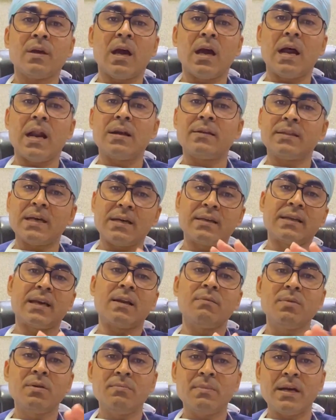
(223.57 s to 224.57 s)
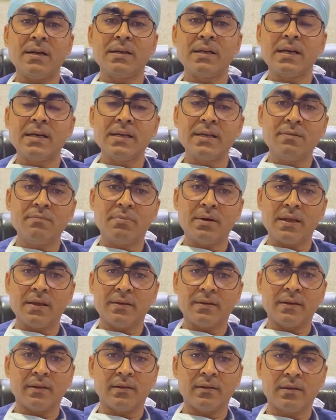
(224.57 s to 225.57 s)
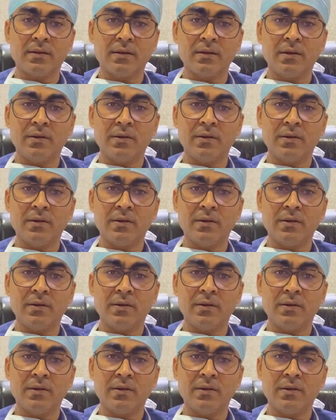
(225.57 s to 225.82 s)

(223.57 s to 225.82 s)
and that can be maintained in braces.